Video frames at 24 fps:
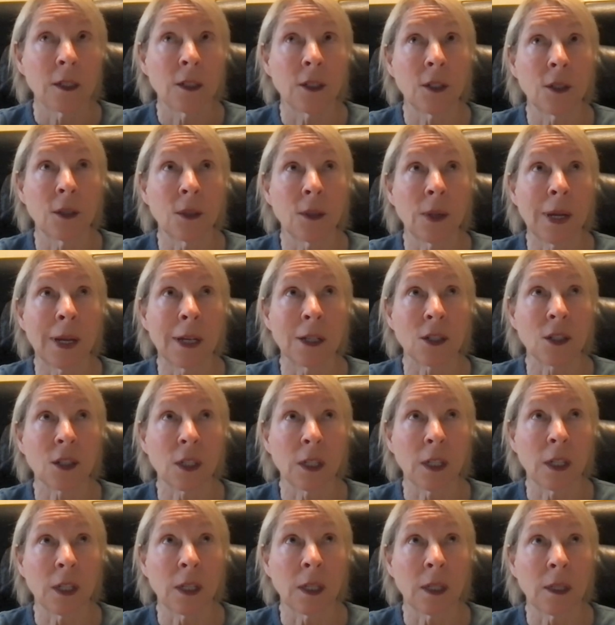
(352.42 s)
to
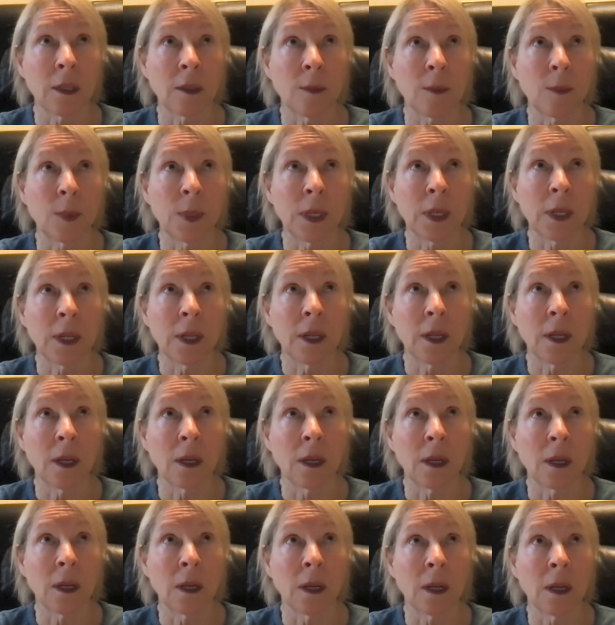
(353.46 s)
actually being
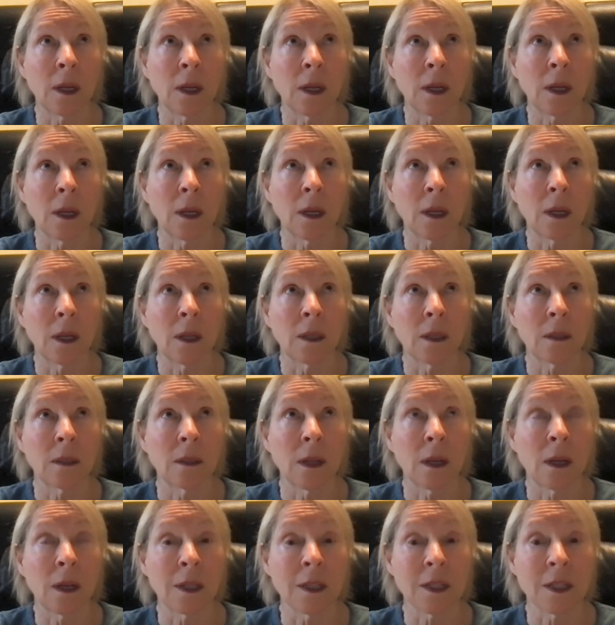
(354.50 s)

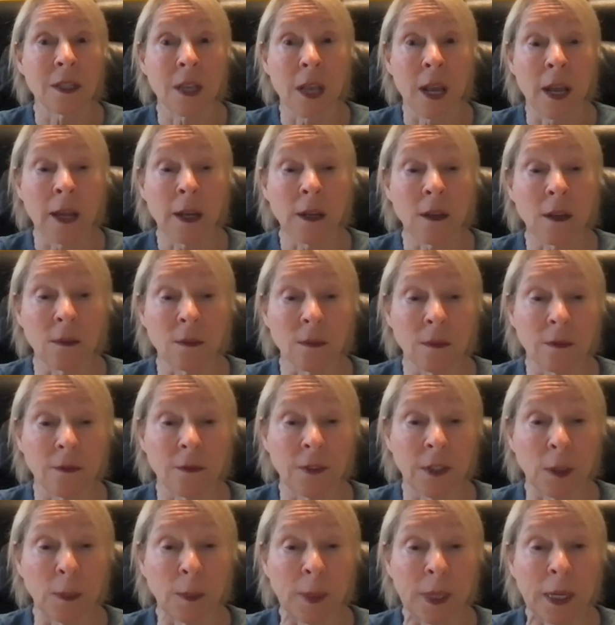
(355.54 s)
on set,
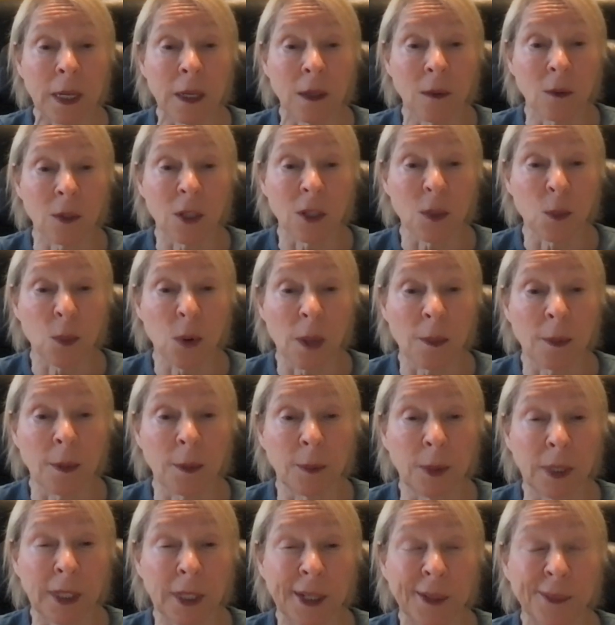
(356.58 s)
filming it was
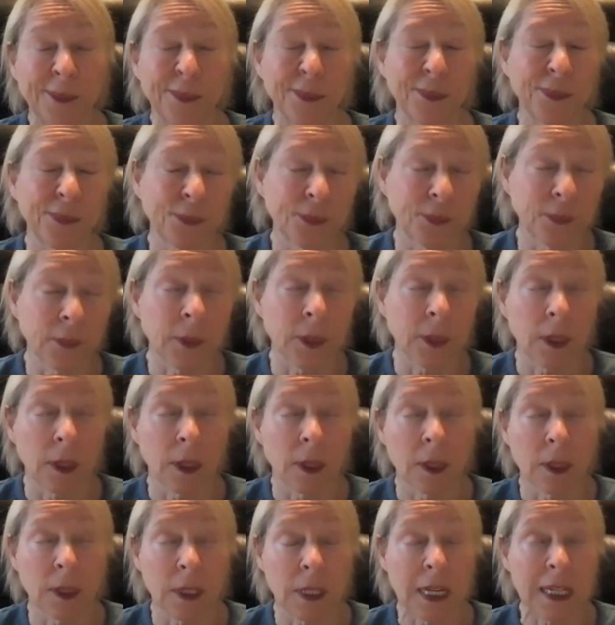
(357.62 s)
probably
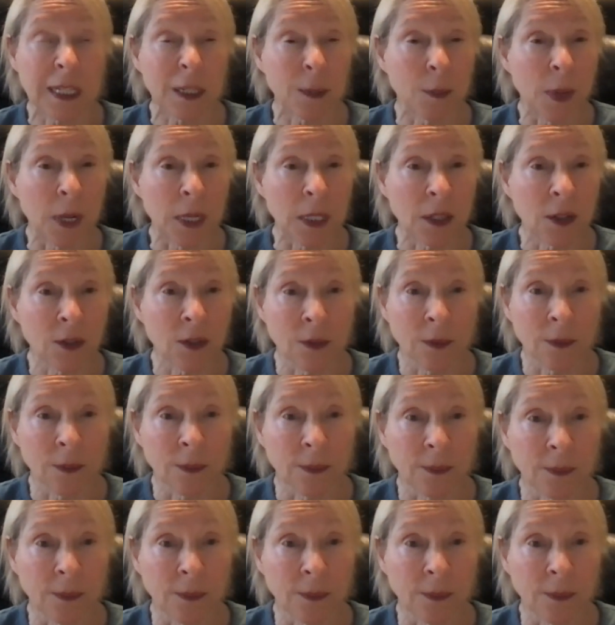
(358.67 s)
6 months.